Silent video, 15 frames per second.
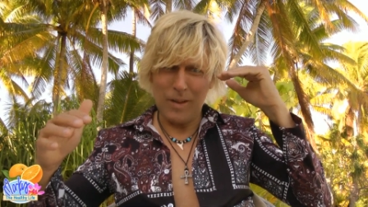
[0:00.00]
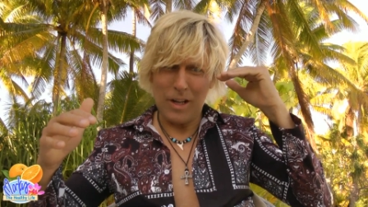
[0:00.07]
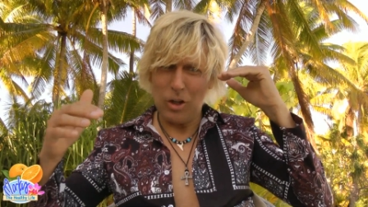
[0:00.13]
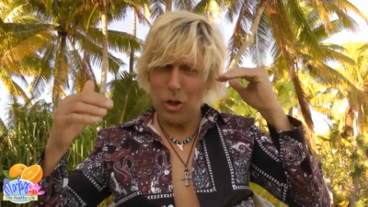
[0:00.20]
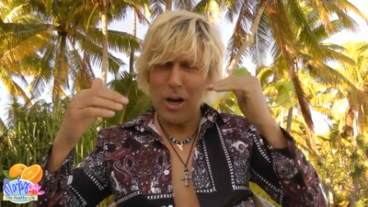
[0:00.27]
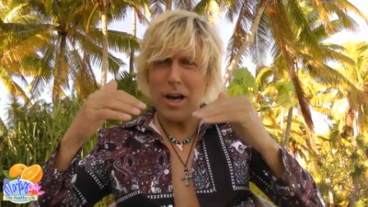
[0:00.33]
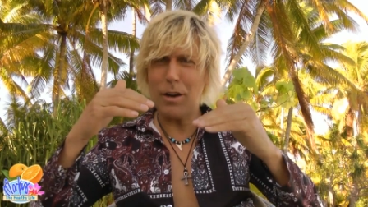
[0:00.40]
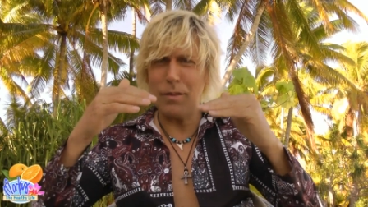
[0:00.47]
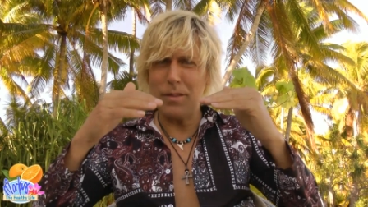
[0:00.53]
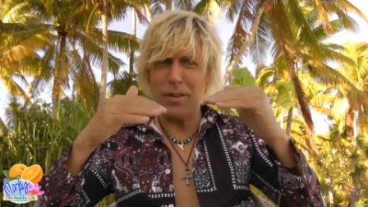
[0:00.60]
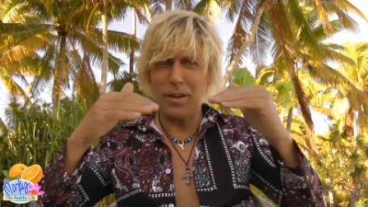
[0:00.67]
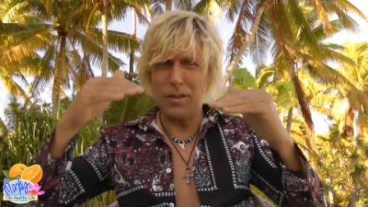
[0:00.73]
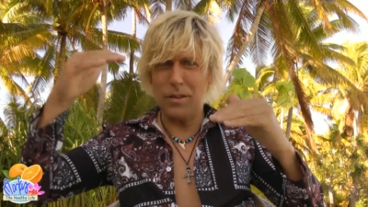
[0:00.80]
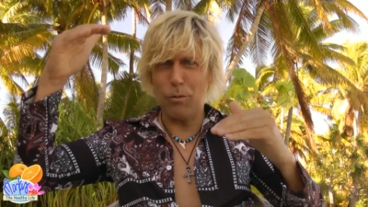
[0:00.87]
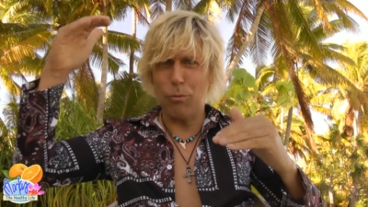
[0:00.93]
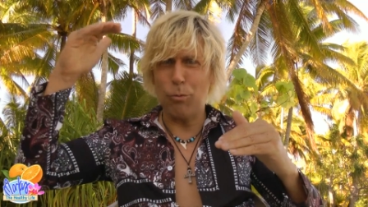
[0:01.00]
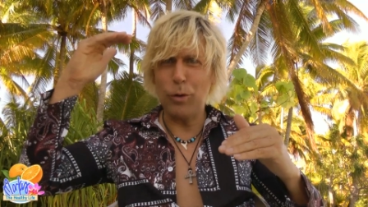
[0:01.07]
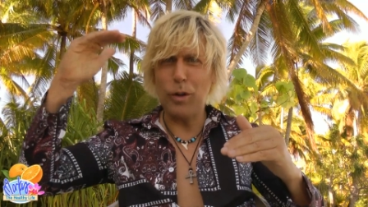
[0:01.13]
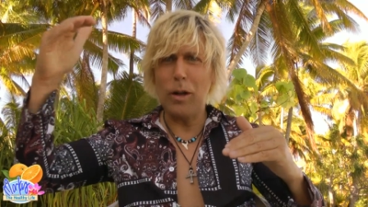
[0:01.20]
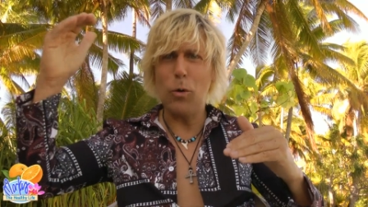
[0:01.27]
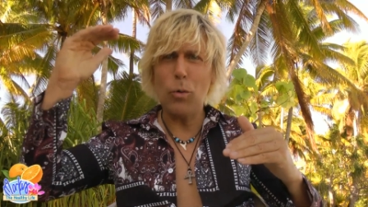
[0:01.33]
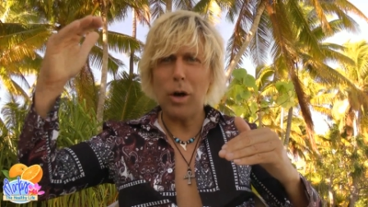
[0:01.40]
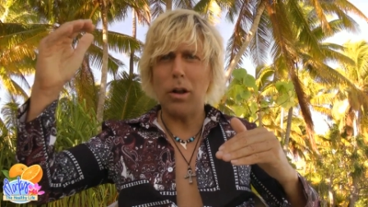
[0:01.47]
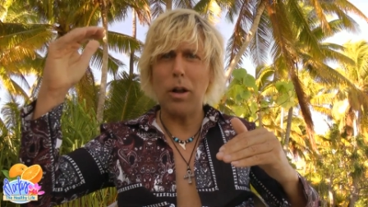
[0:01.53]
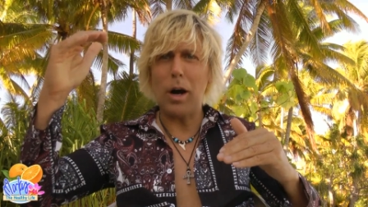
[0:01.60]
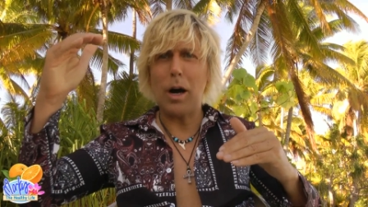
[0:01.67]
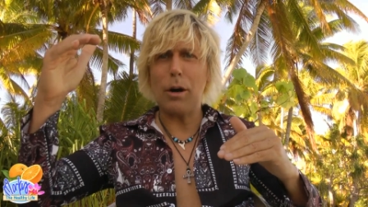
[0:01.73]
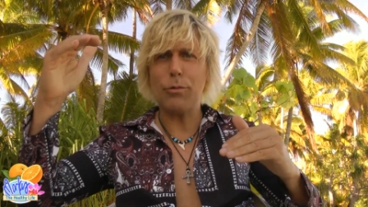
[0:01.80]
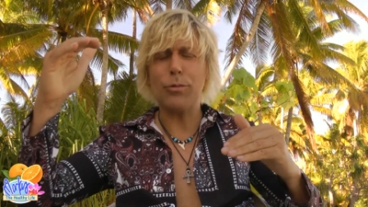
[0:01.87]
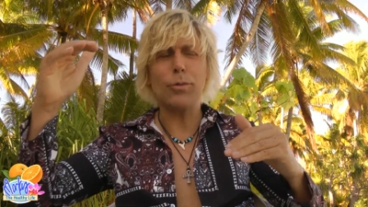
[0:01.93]
a lot of the, the really well
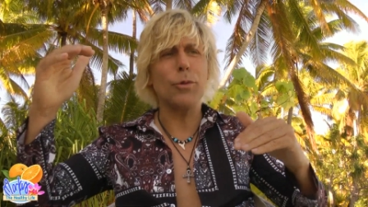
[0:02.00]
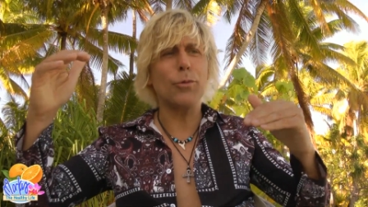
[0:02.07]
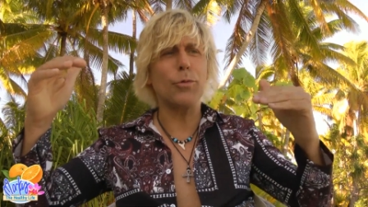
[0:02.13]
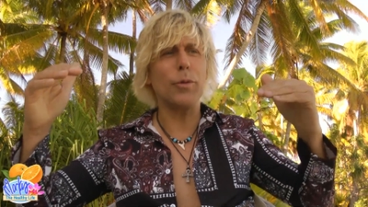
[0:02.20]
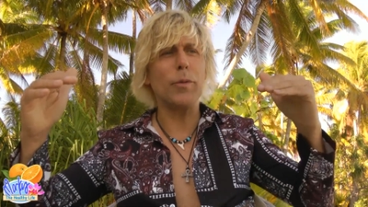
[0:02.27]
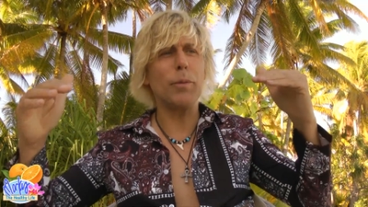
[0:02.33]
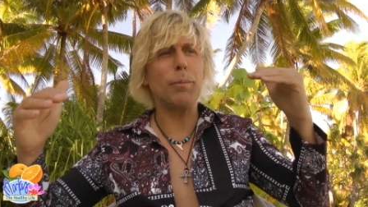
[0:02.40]
off from